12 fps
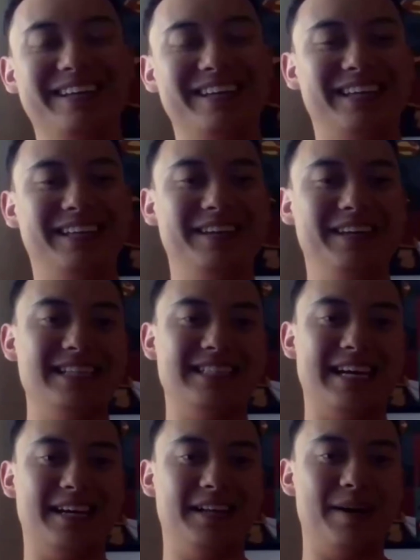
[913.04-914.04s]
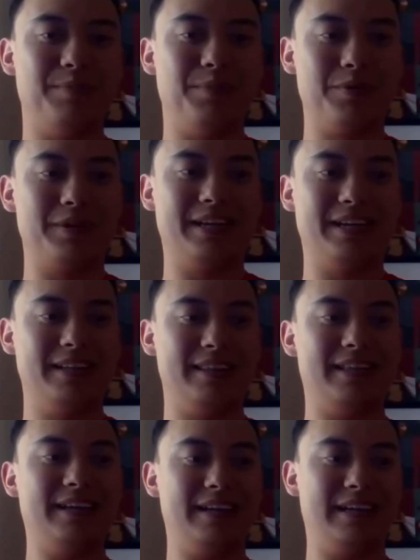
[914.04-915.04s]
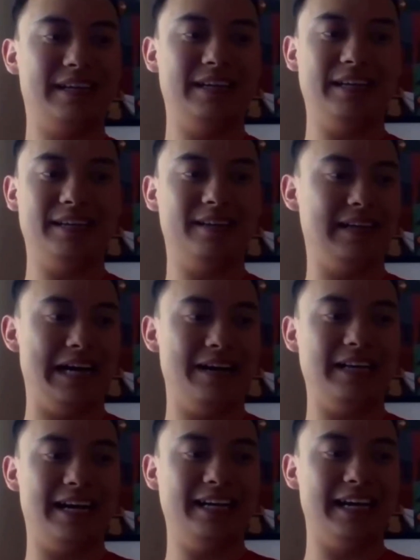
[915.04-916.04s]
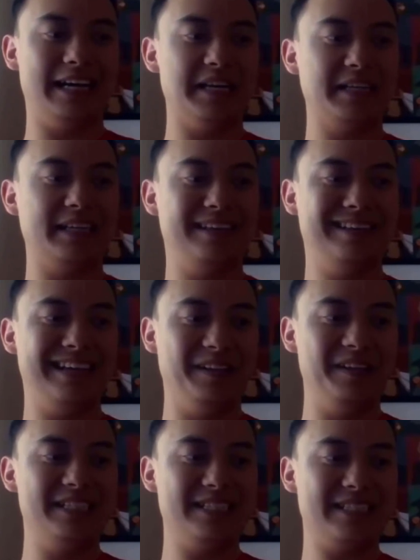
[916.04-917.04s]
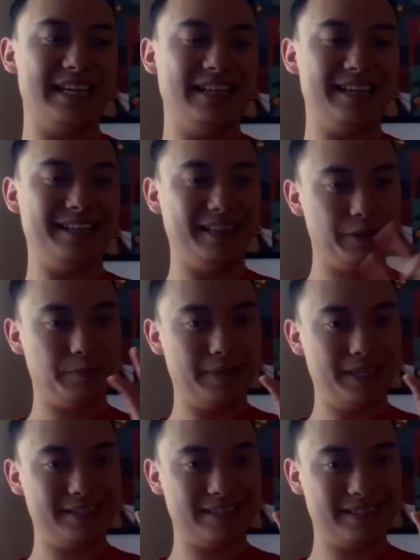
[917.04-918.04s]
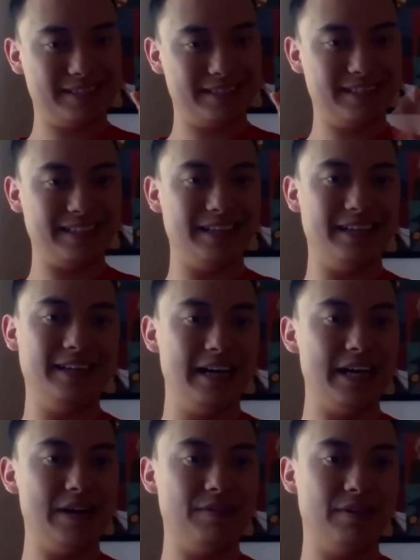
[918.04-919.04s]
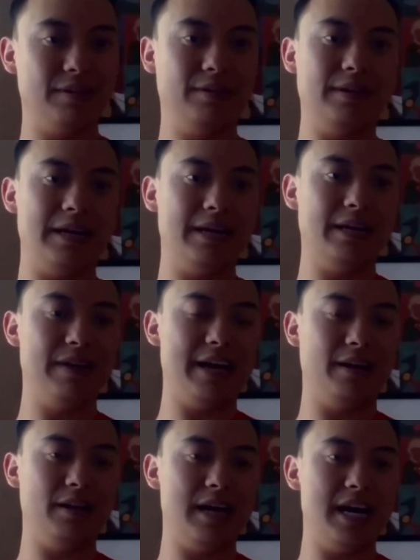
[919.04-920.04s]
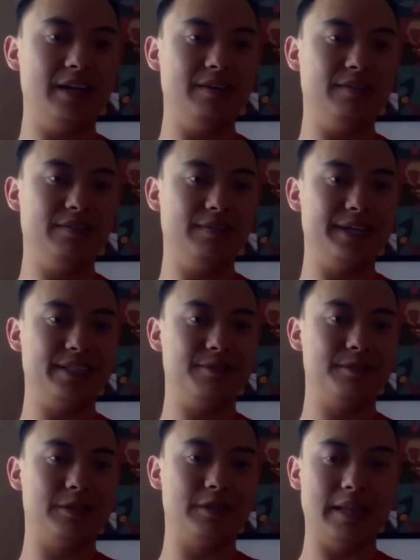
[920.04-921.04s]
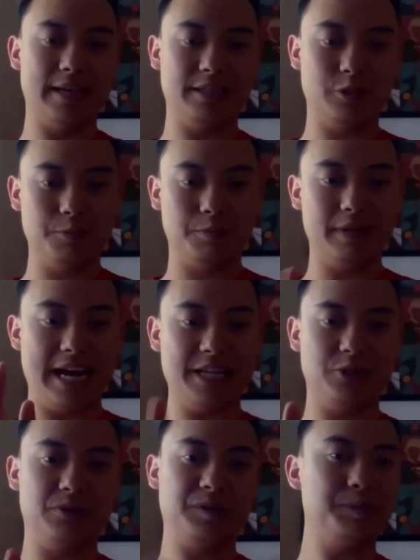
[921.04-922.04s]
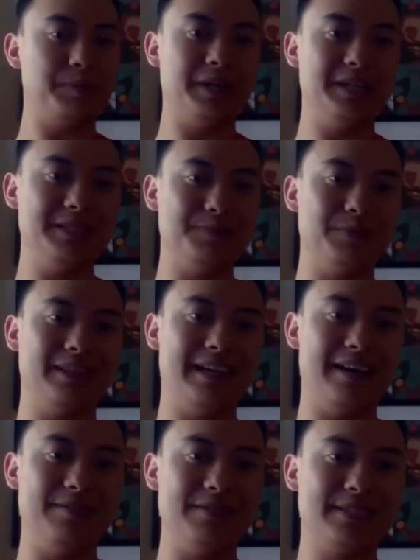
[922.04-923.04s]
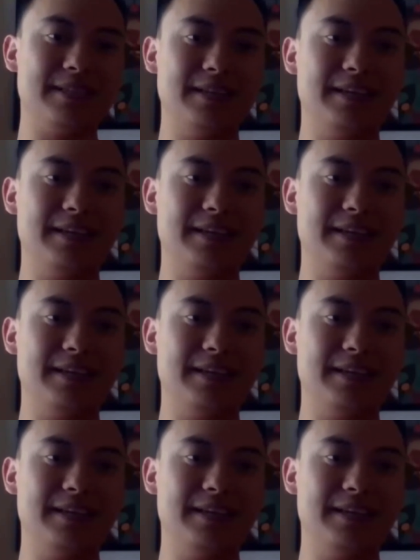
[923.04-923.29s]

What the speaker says: you guys had a lot more than I did. I got lucky. I only just got like little bits, you know. Mm-hmm. I never had a lot of like supernatural experience, but that was